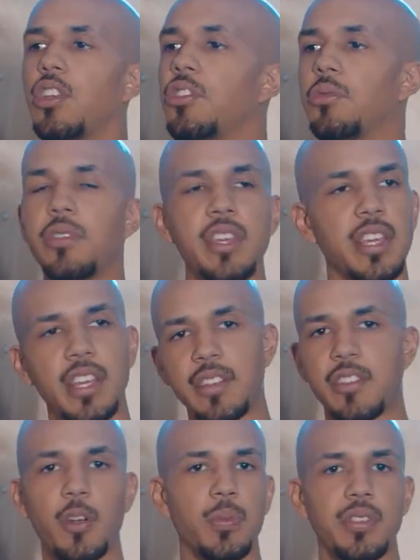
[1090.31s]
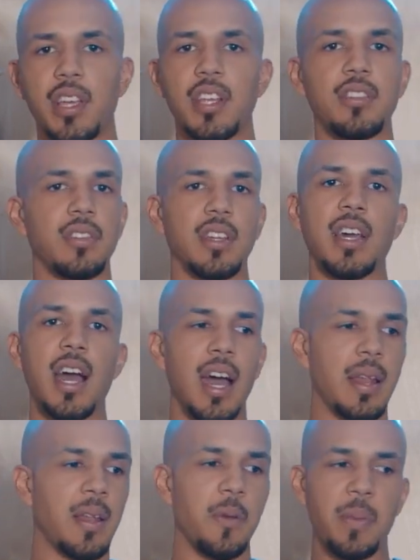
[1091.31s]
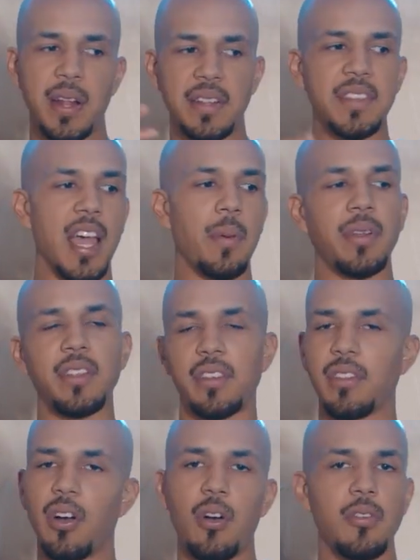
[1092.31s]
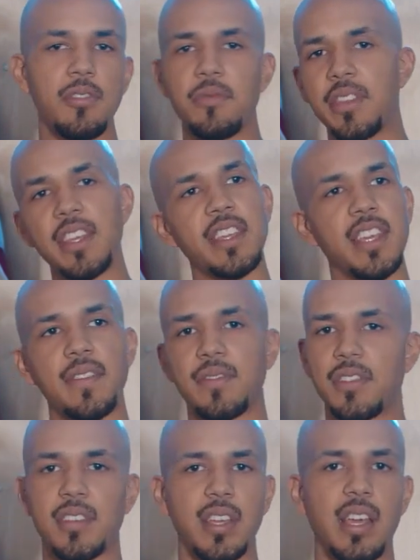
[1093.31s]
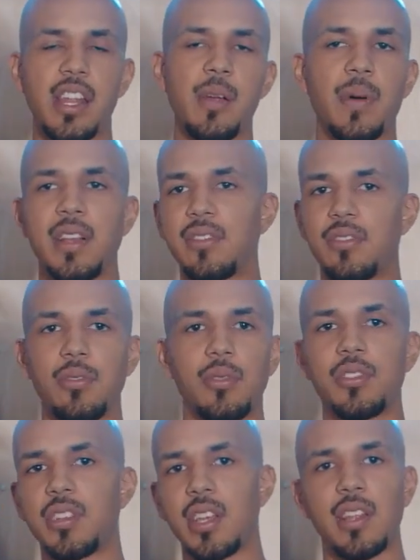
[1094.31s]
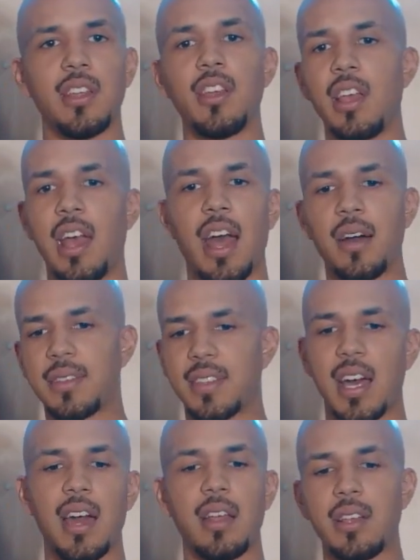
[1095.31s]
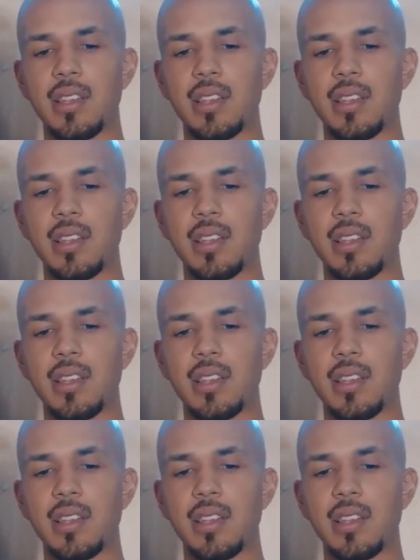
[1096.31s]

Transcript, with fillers: unique interpretation of God, and everybody's tapping into their own unique gifts and shit, and everybody's doing shit outside of it.